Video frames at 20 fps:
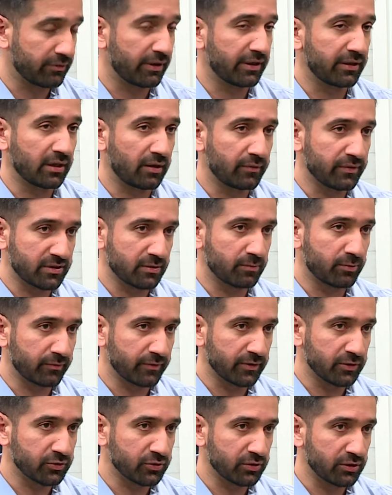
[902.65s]
Right now, it's a
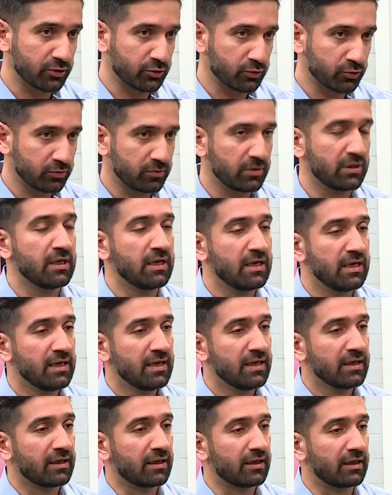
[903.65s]
provincial issue.
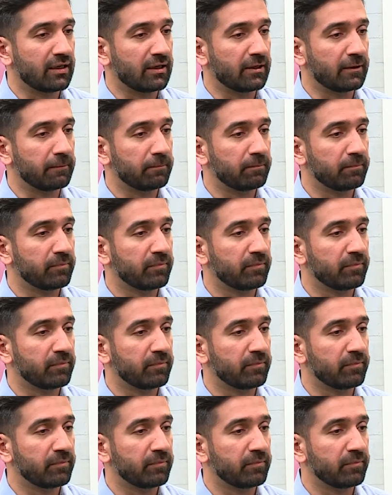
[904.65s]
Uh,